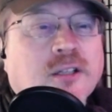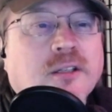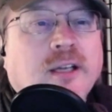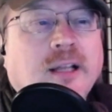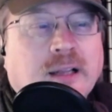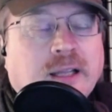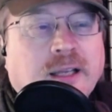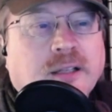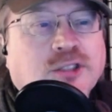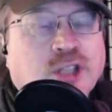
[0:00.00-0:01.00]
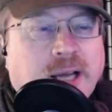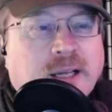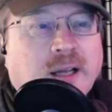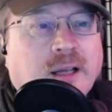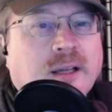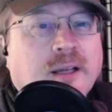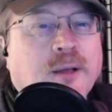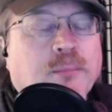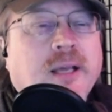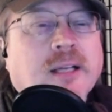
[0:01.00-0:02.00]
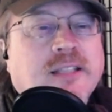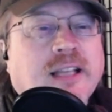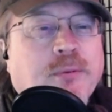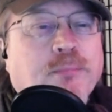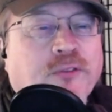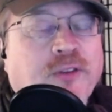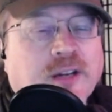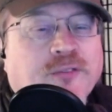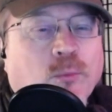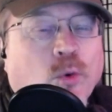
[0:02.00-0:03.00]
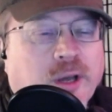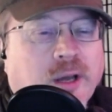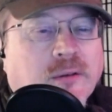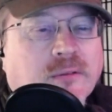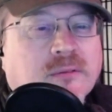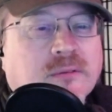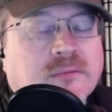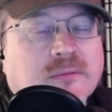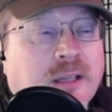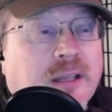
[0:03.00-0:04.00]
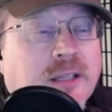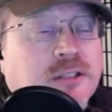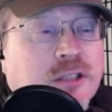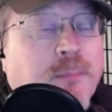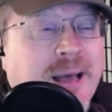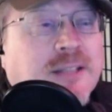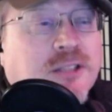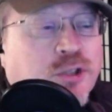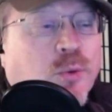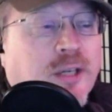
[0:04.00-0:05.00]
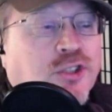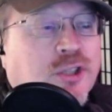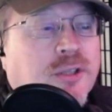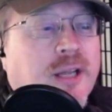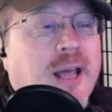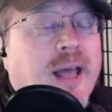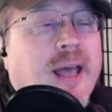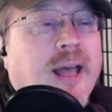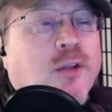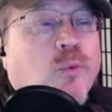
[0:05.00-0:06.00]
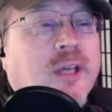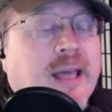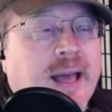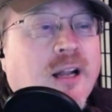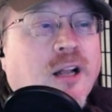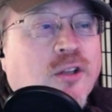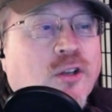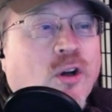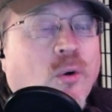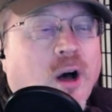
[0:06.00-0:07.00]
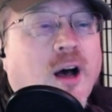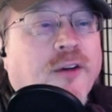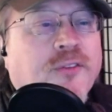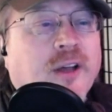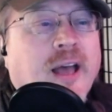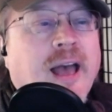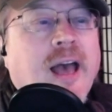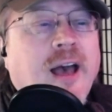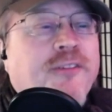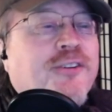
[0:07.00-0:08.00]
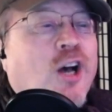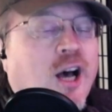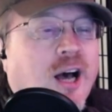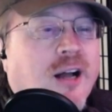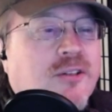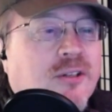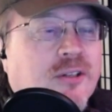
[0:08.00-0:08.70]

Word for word: Italy and China because they've been prevented from working. This is a bad situation, and we cannot go off half cocked